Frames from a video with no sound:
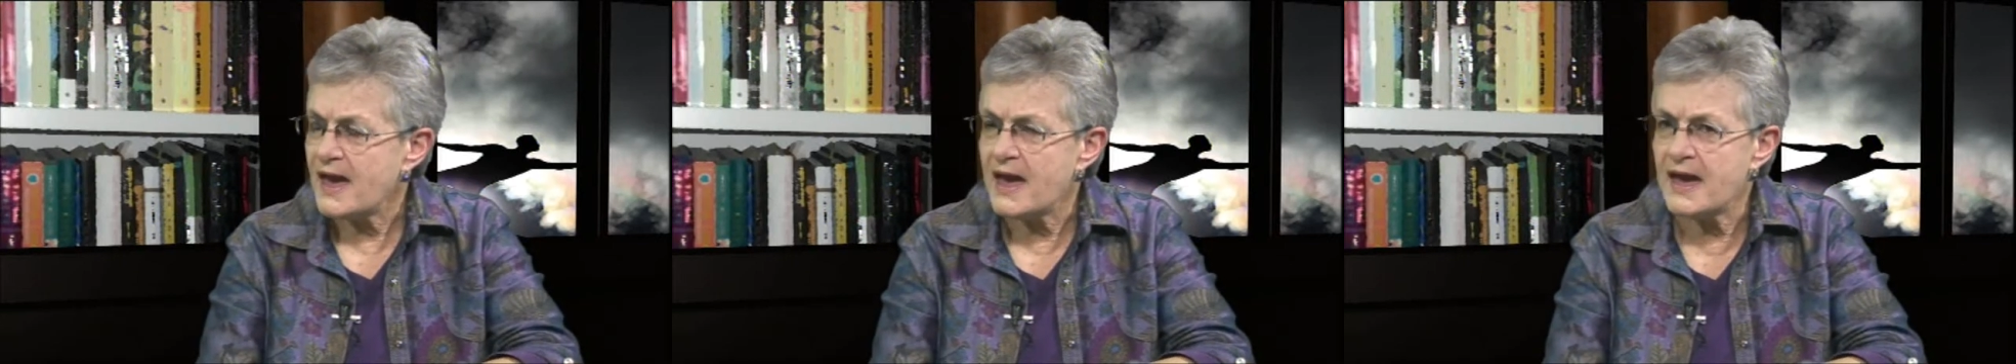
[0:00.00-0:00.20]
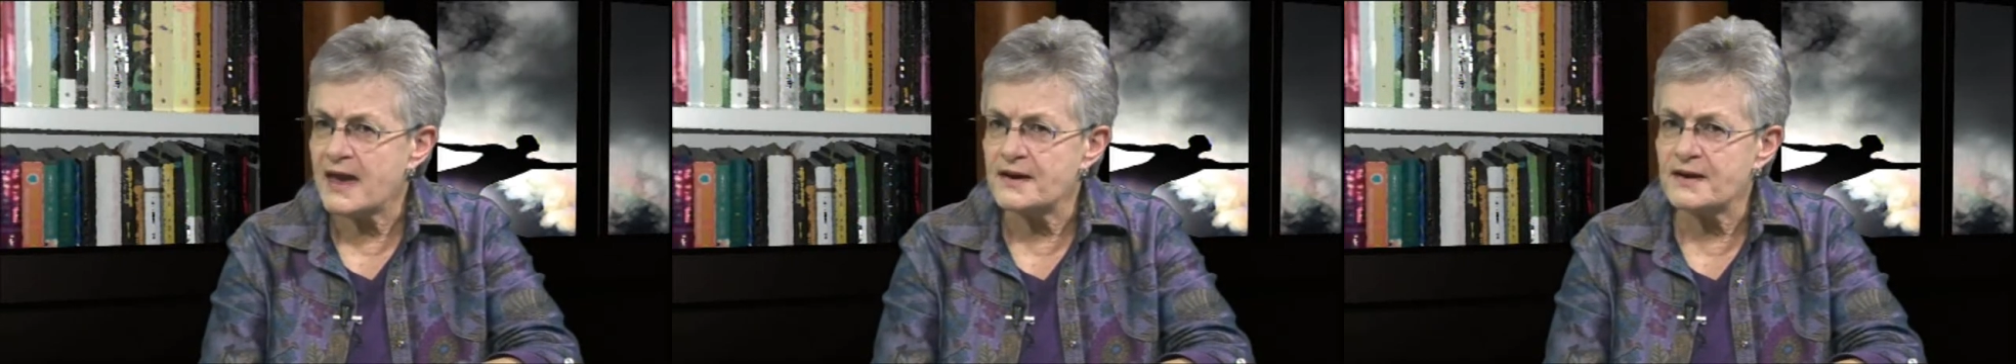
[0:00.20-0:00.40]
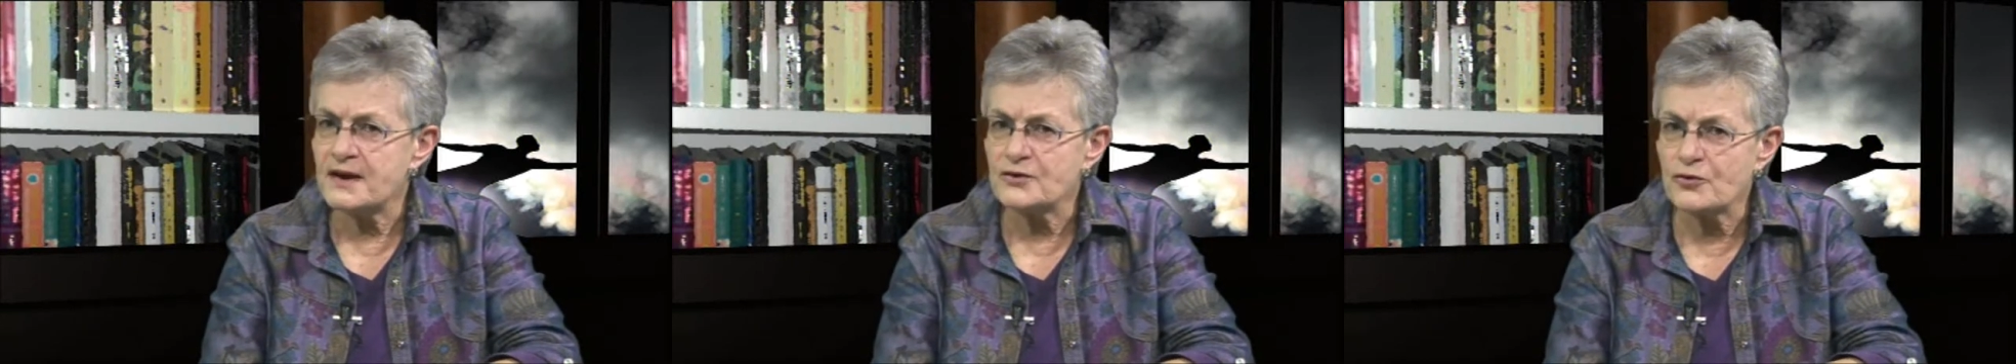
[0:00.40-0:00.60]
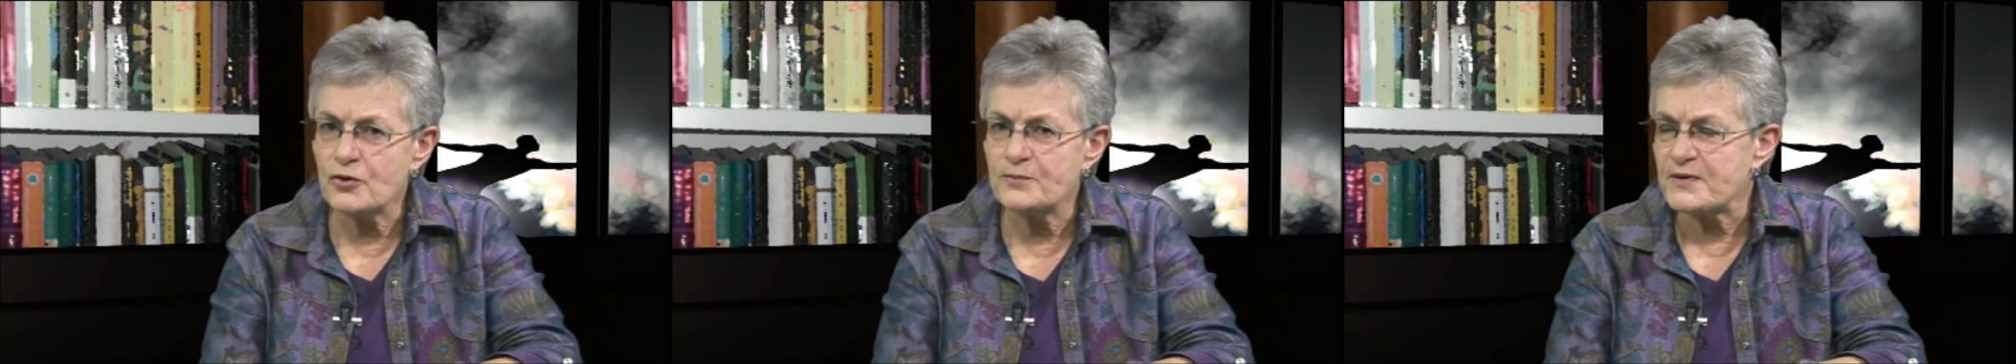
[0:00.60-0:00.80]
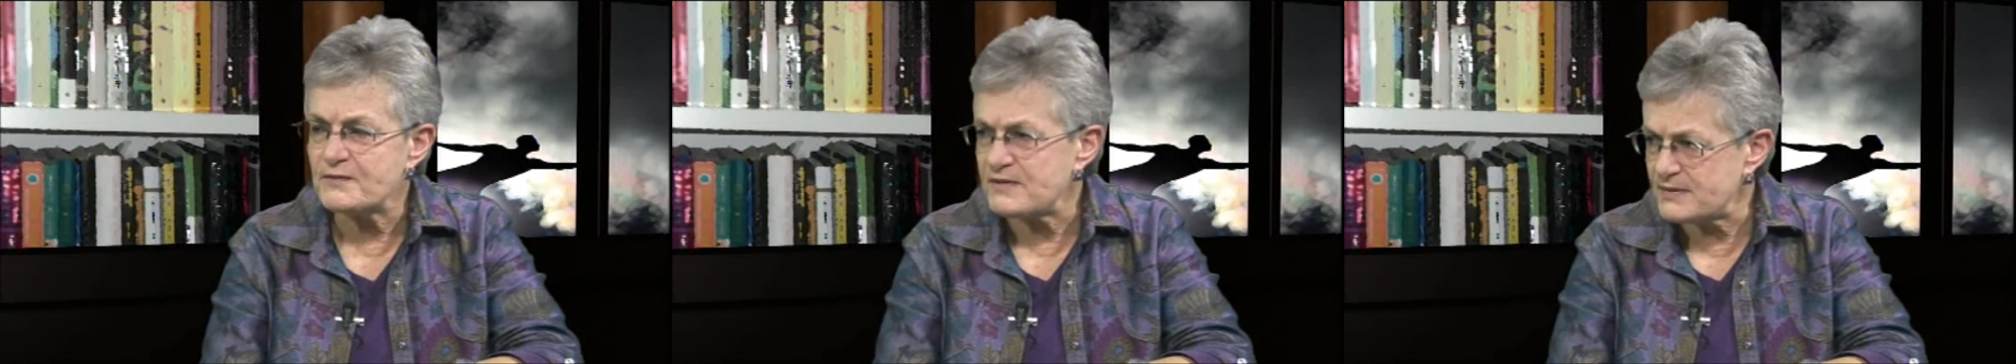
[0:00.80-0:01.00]
and it
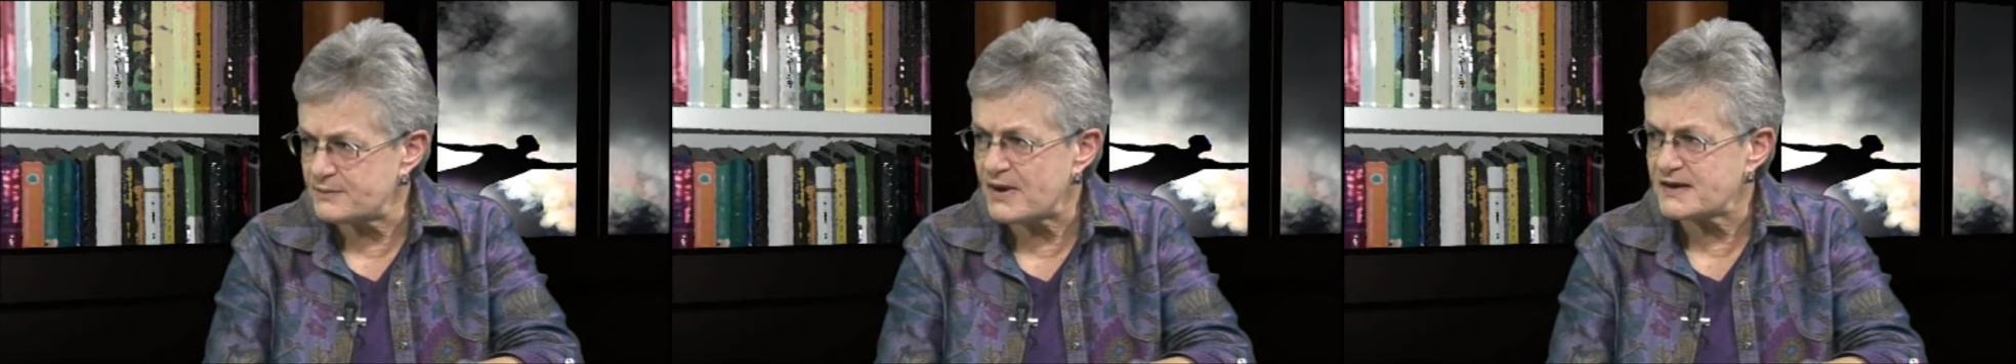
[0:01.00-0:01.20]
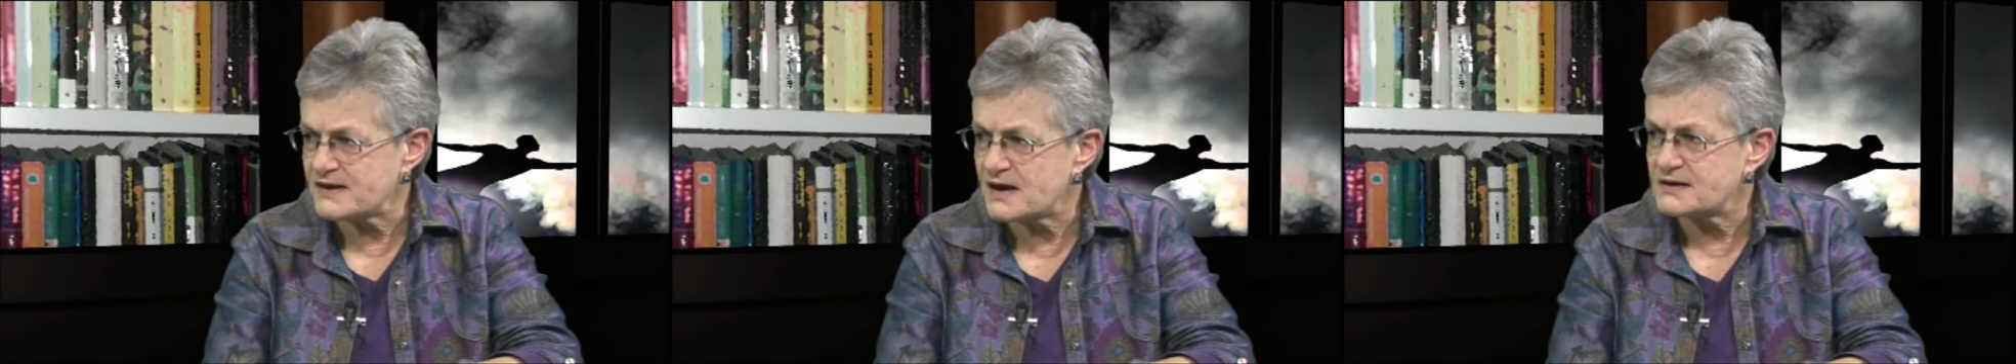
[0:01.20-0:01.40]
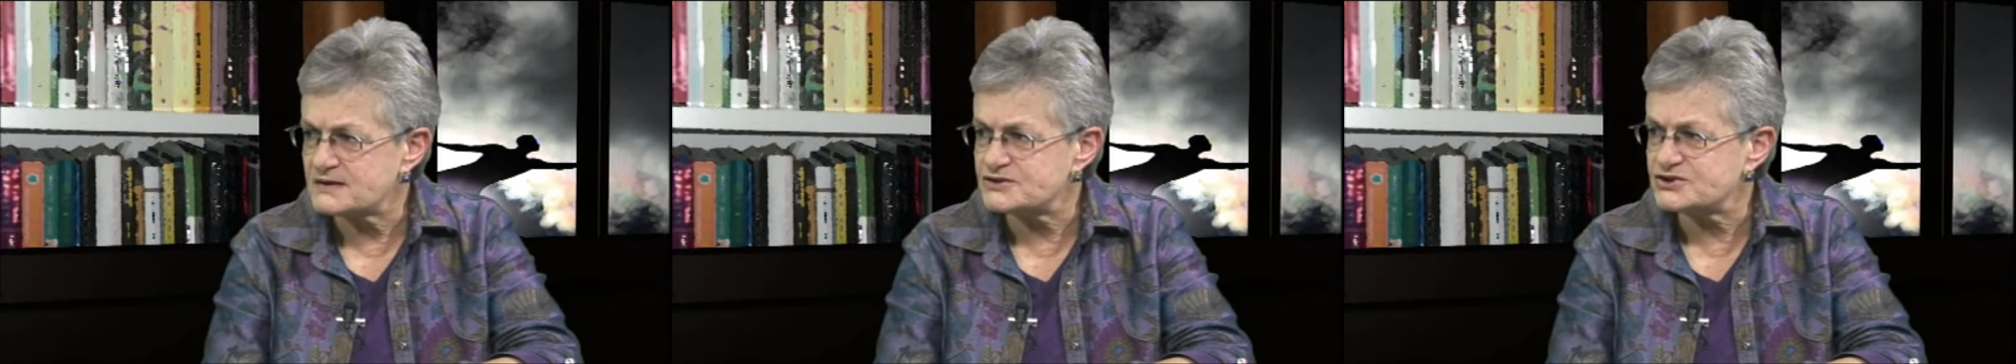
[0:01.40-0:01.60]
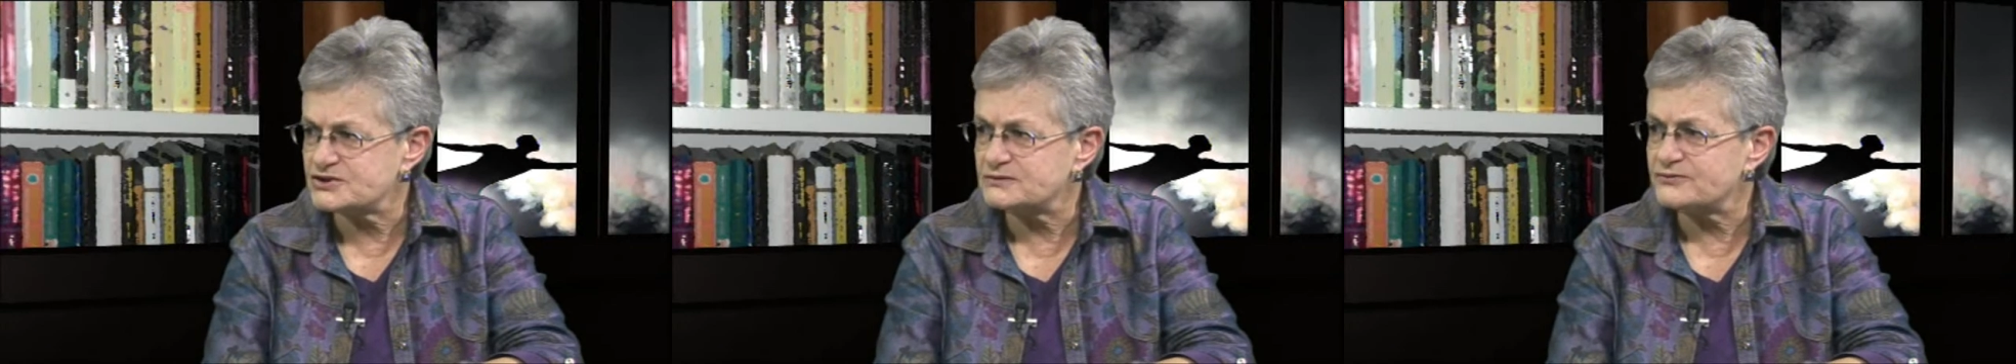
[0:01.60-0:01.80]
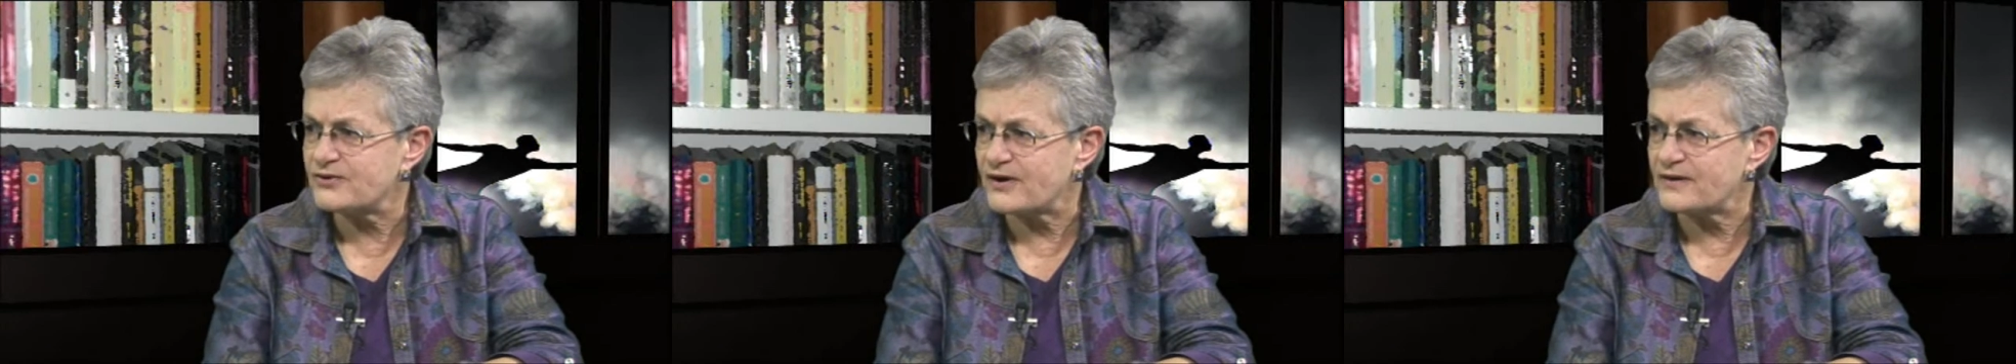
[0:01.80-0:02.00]
could be read by younger
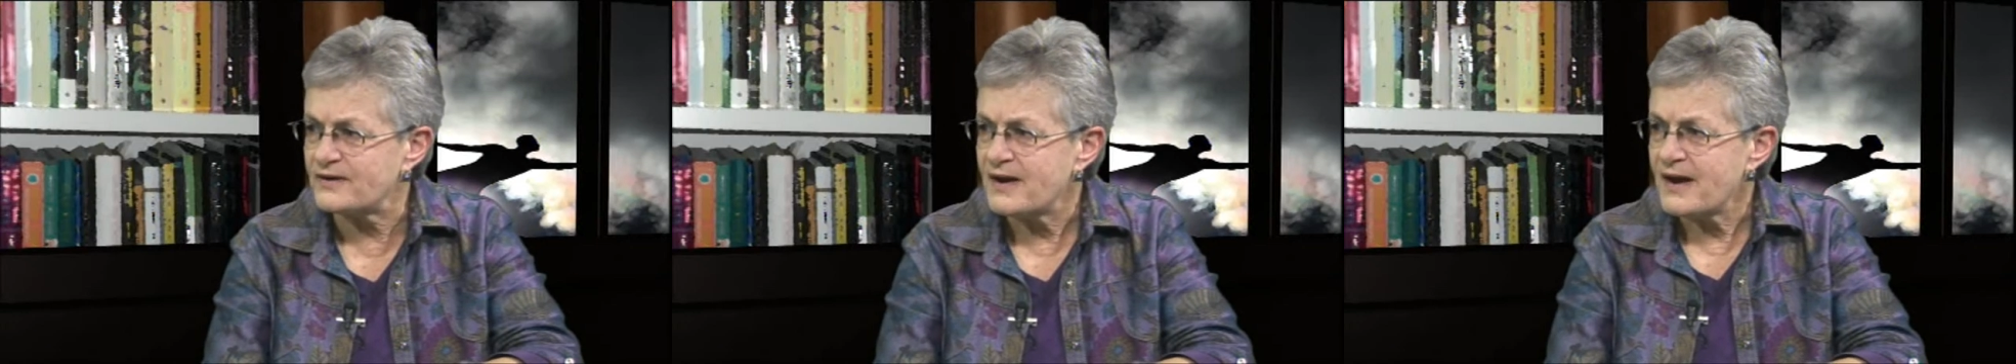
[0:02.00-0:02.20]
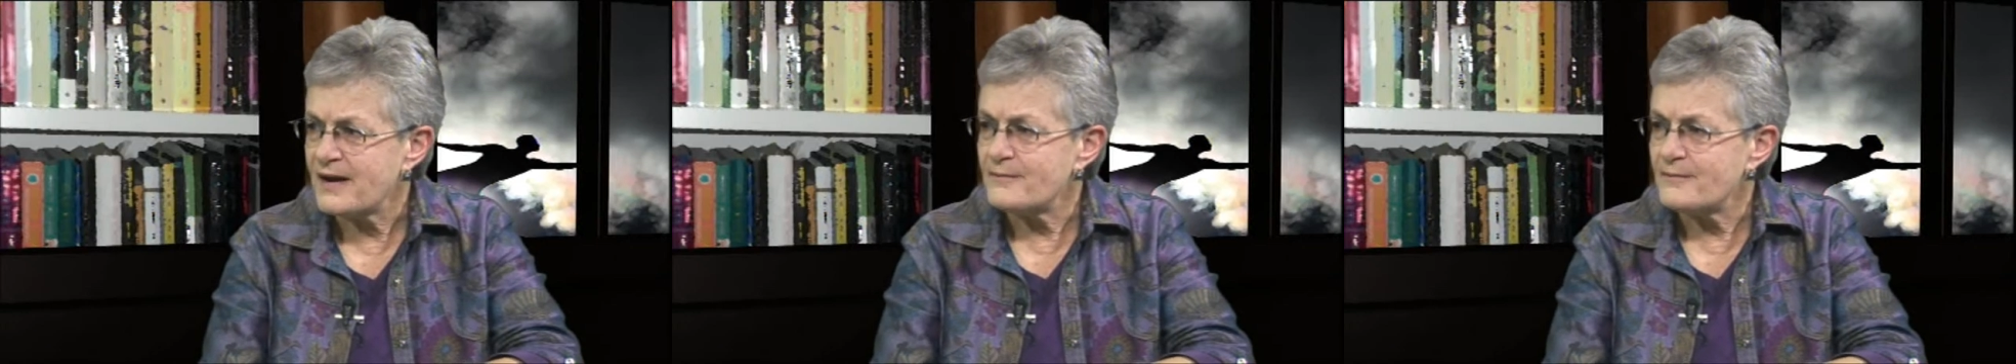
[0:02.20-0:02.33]
children.